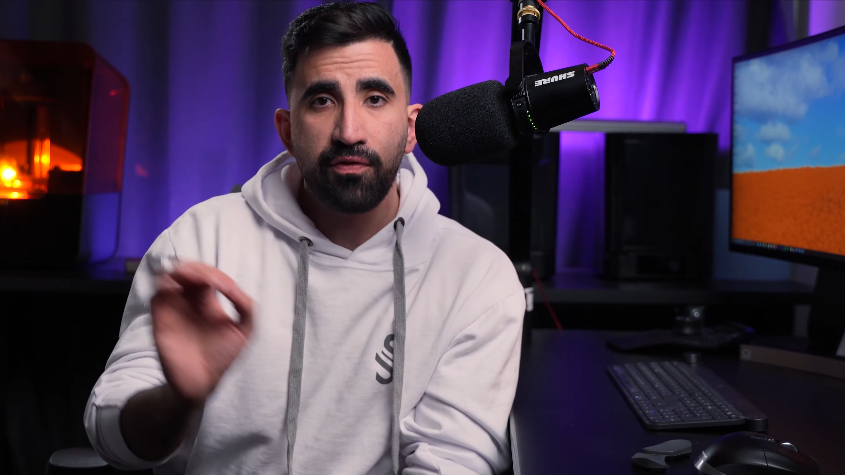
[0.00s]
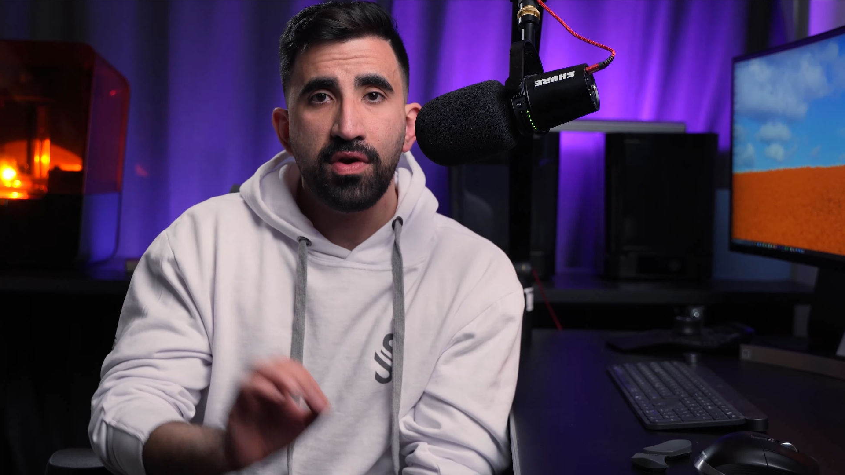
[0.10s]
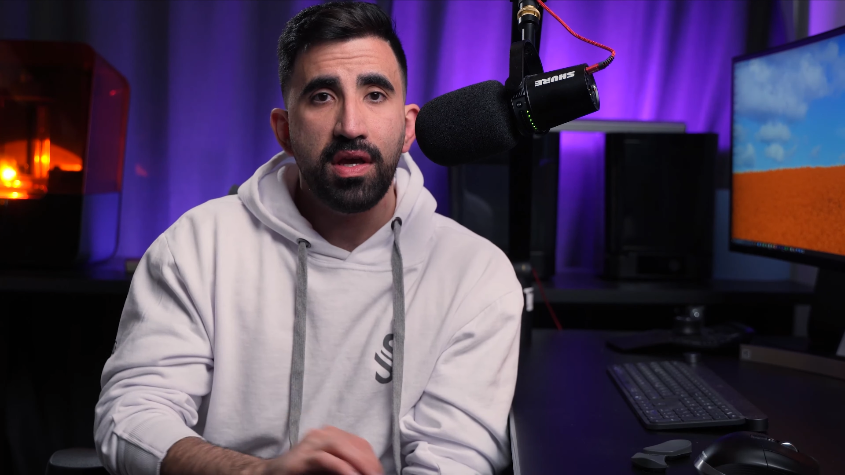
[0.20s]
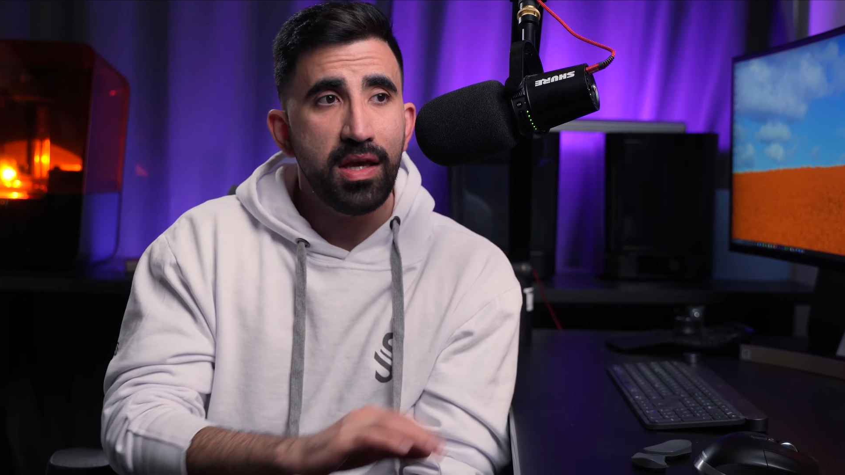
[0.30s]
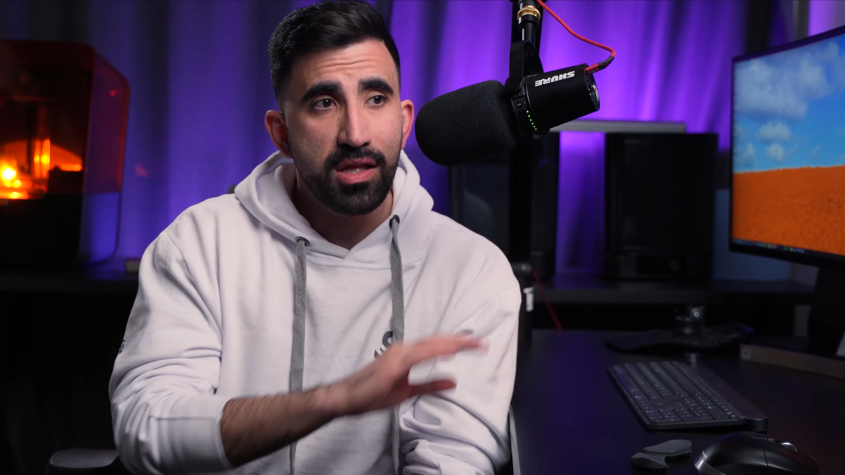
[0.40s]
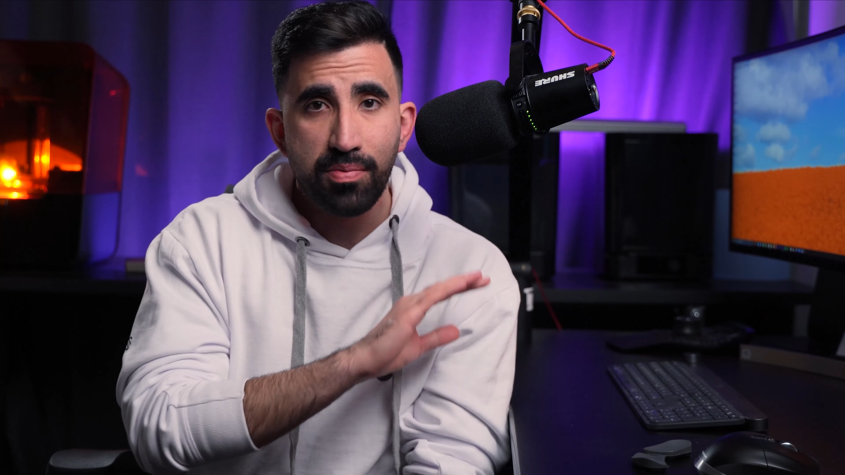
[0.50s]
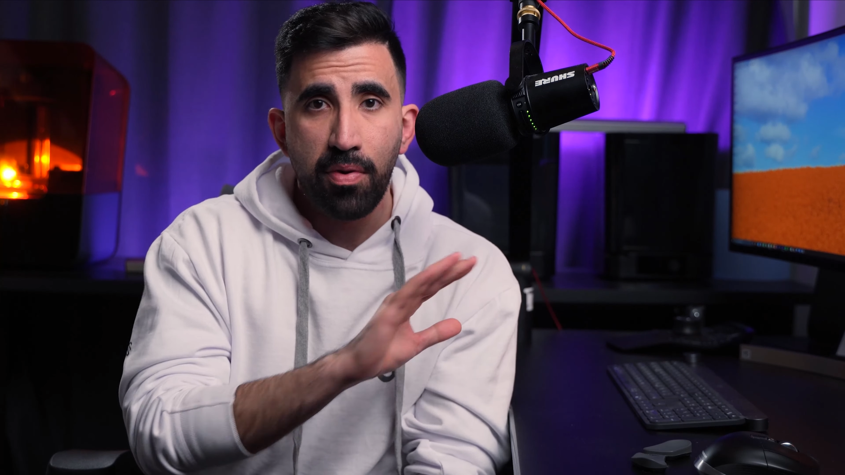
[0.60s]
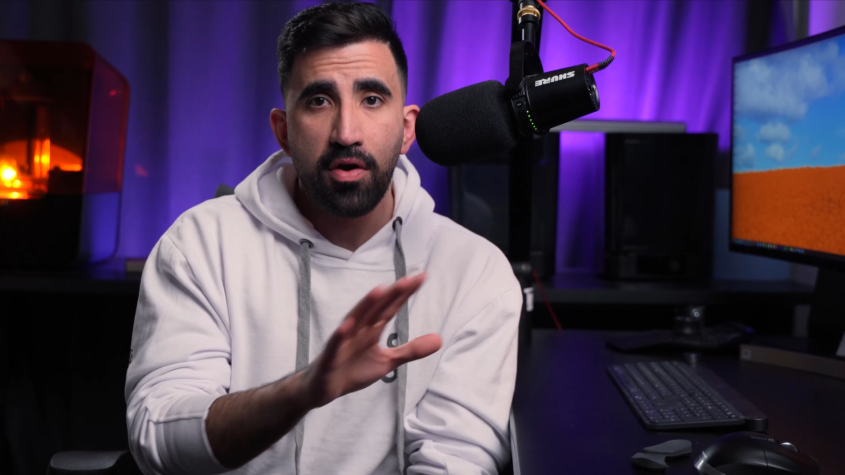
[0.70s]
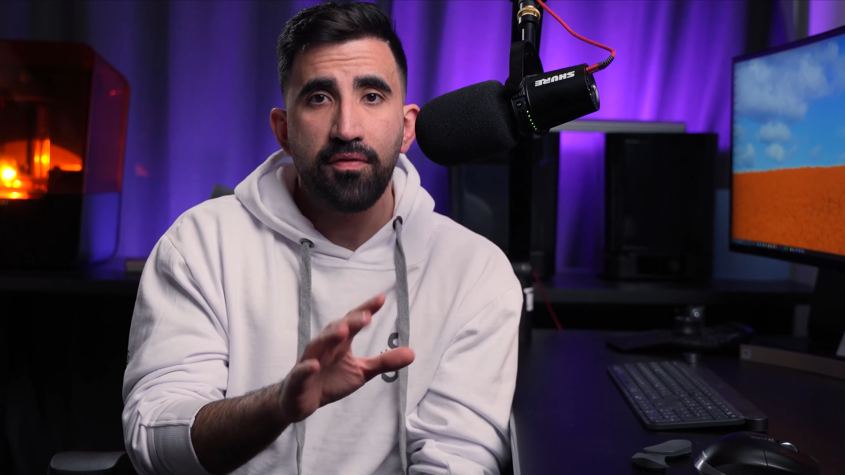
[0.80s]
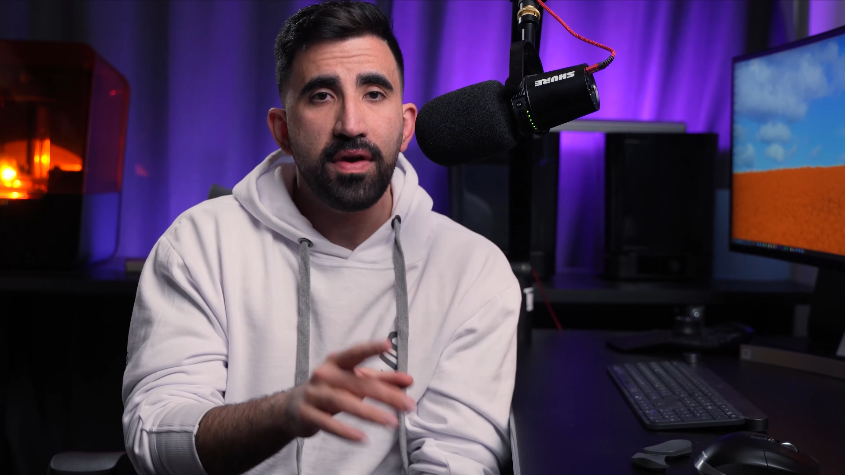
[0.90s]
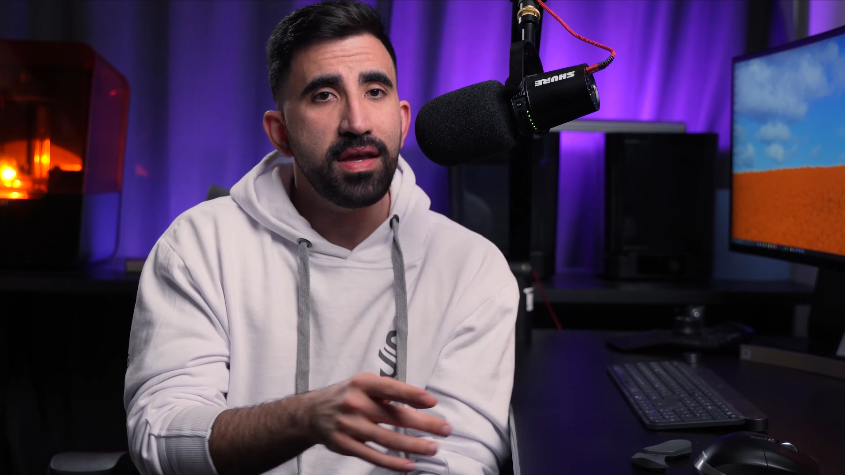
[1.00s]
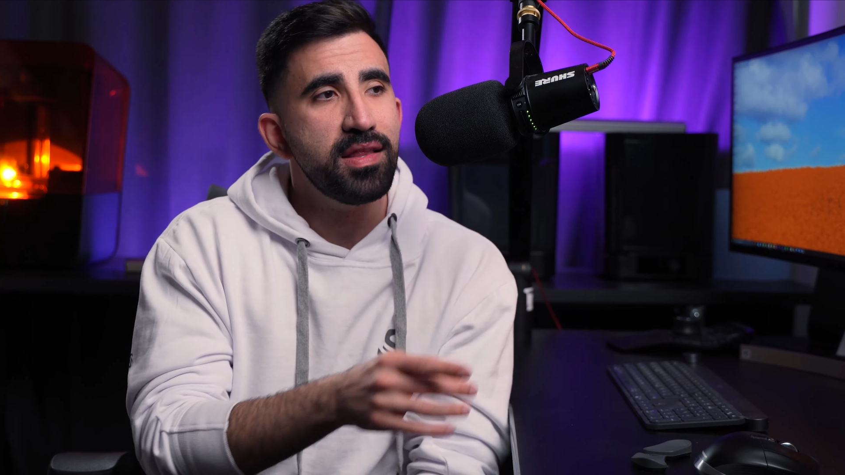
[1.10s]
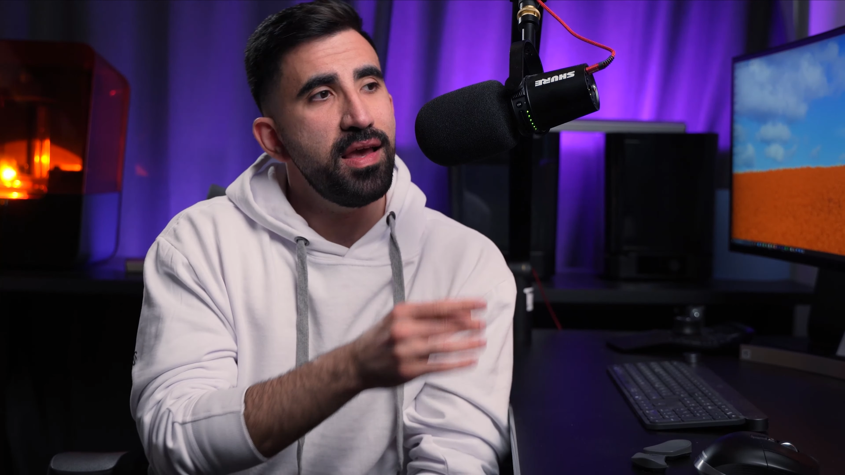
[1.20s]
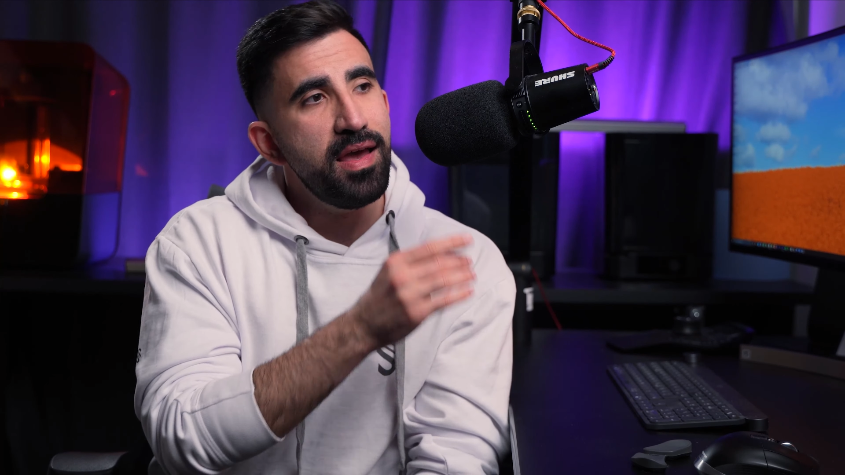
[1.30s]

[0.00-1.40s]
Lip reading: free, it's perfect,